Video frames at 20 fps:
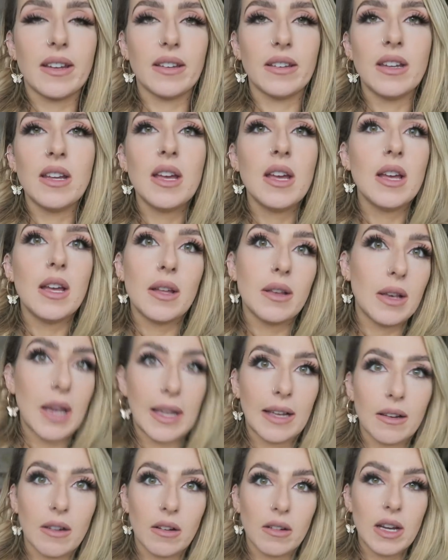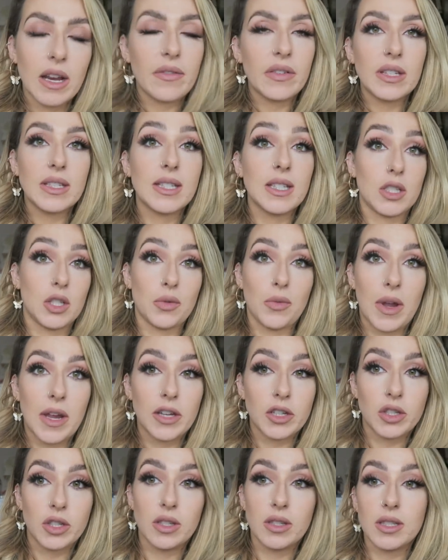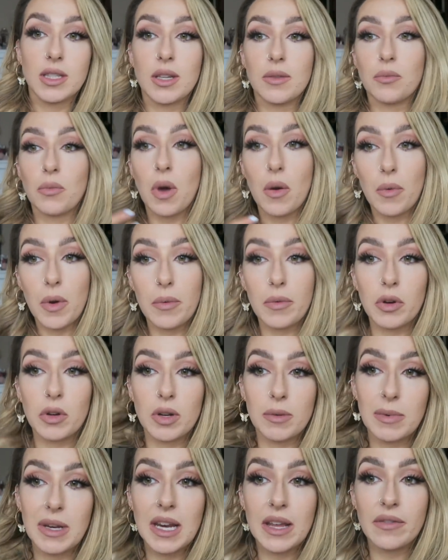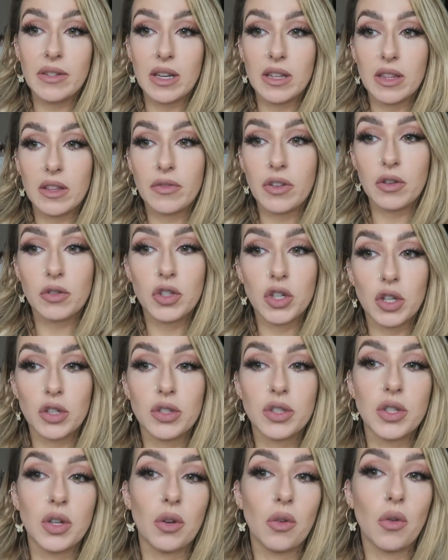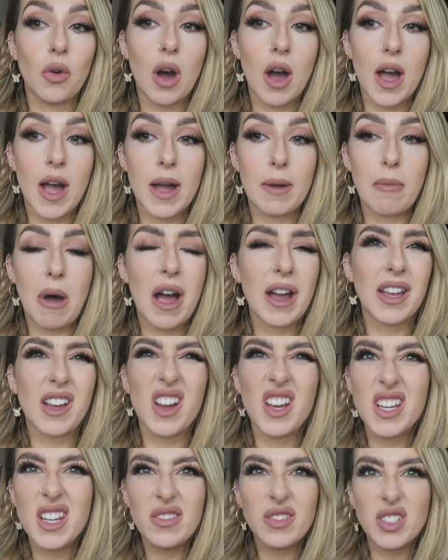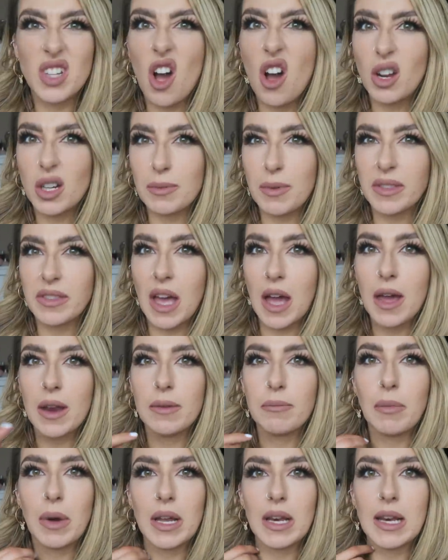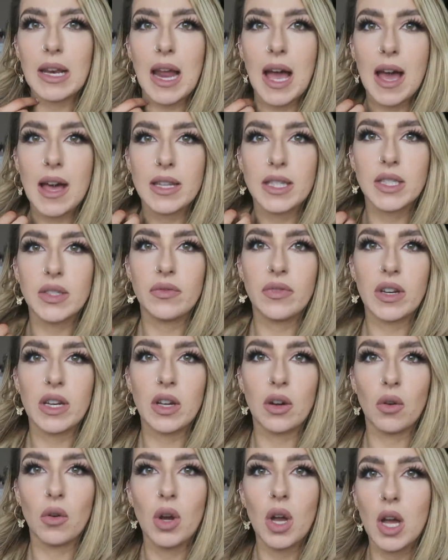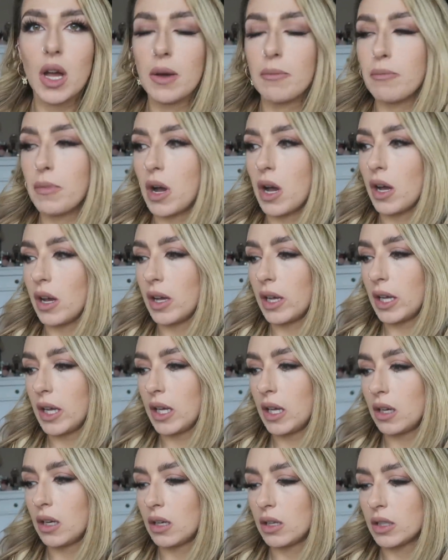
and like our living situations and what way we're going to be living in the future so um I kind of talked about that in my last video my